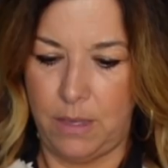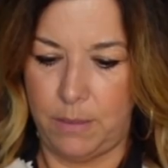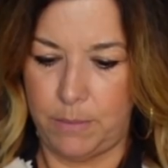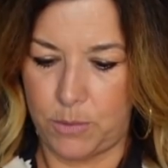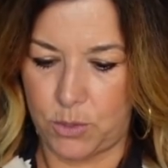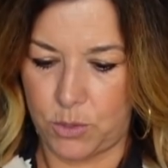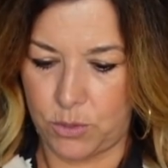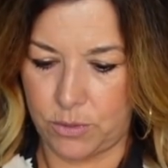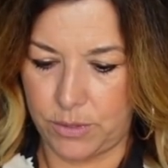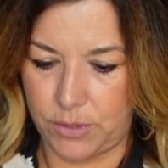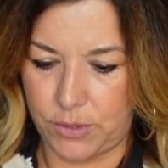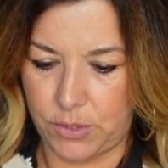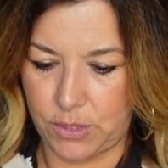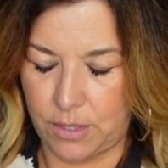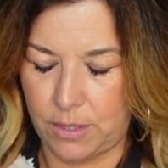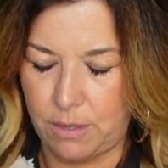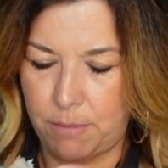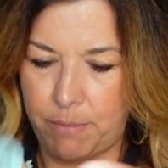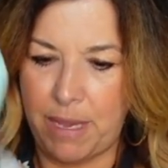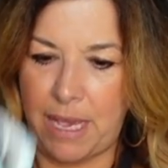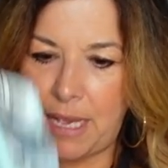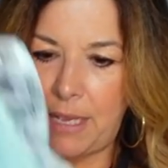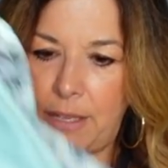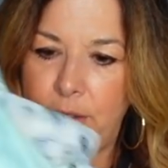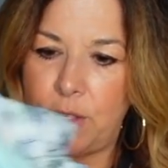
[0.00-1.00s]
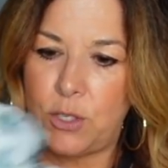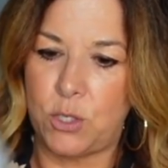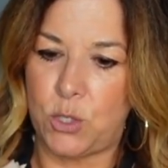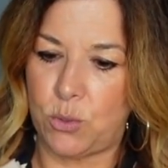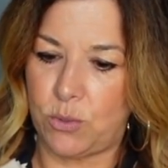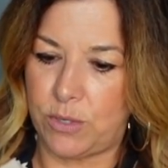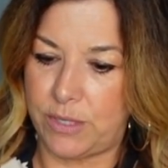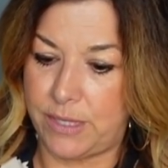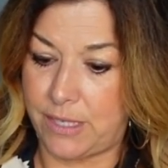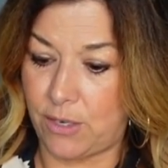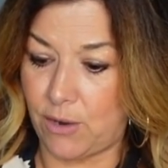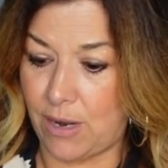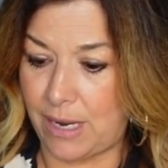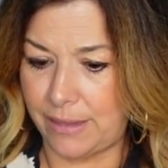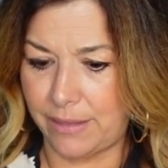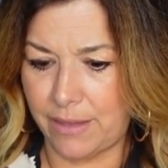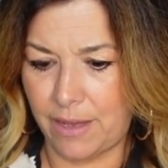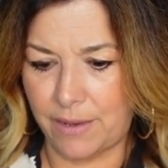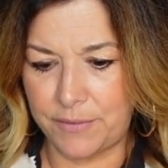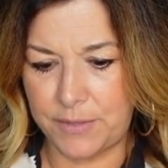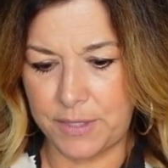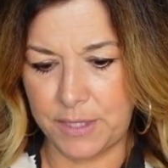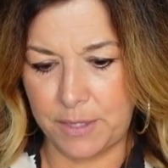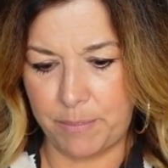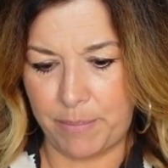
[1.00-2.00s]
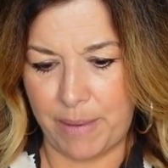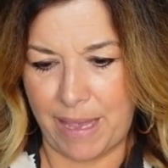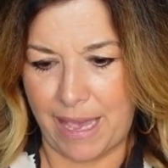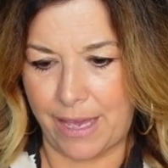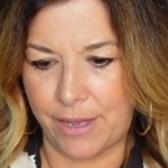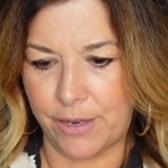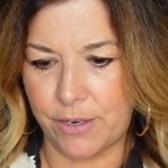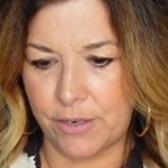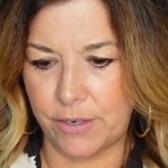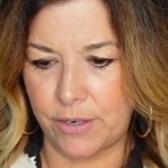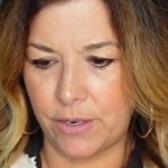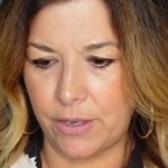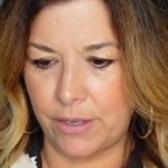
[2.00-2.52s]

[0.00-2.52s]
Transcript: Sure, it's on the back of the shorts here. I loved the pattern